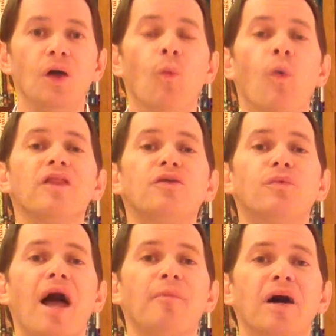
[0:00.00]
One of the
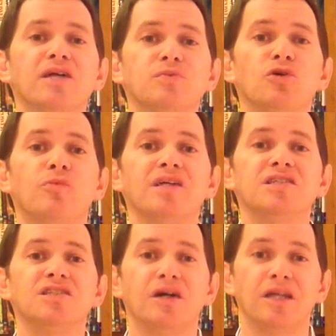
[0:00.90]
rabbis with whom I
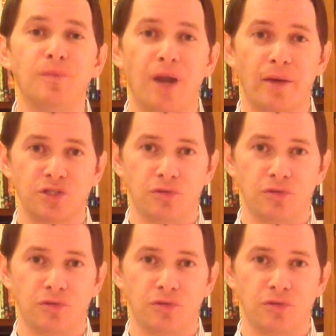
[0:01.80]
studied when I was